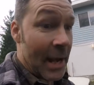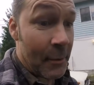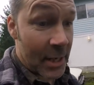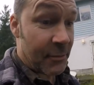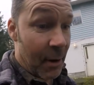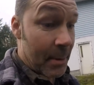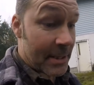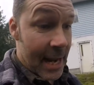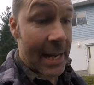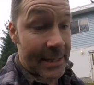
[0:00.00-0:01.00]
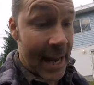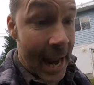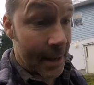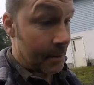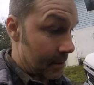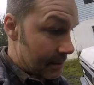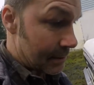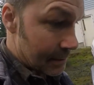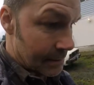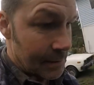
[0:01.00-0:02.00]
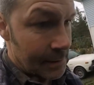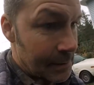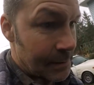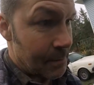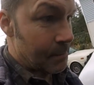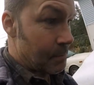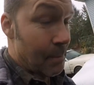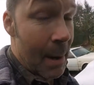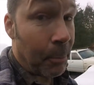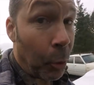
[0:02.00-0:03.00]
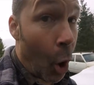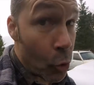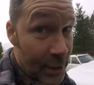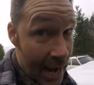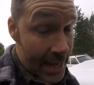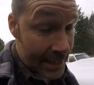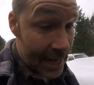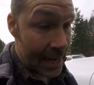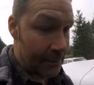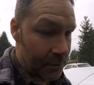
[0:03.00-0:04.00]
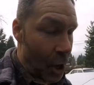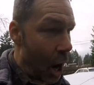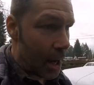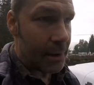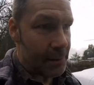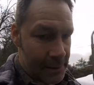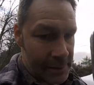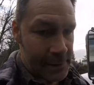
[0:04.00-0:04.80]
anyway, it's from a 1010. My Pro 1010, not, you know